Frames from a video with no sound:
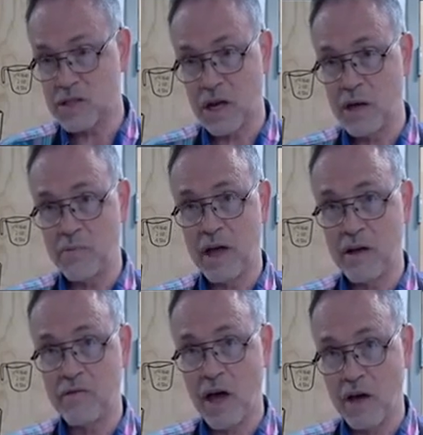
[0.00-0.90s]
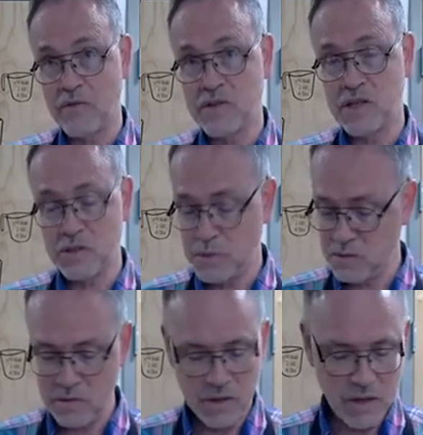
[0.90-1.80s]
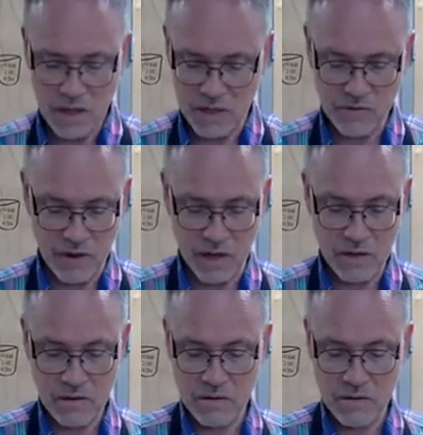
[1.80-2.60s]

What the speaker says: time have half a teaspoon, that's fine.